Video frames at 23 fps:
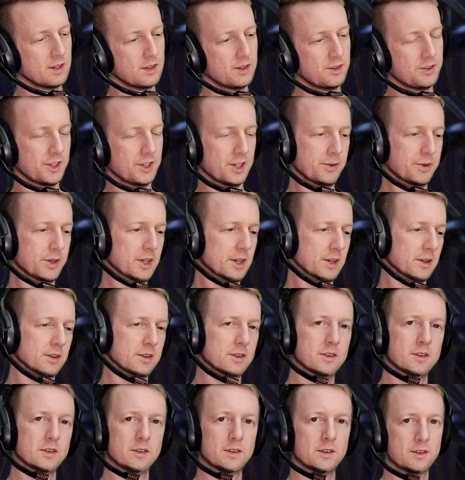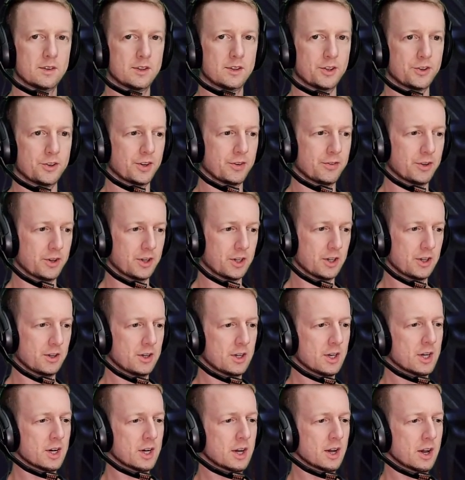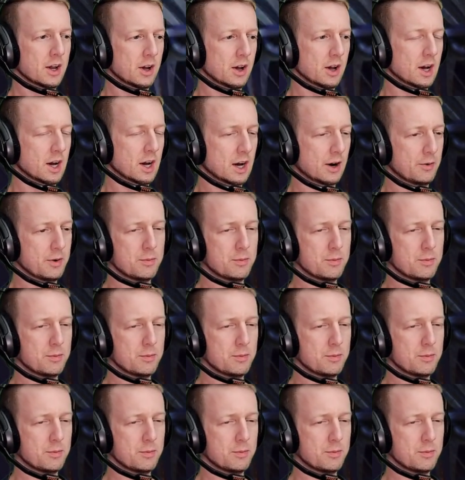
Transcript: So here we go. Let's give it a go.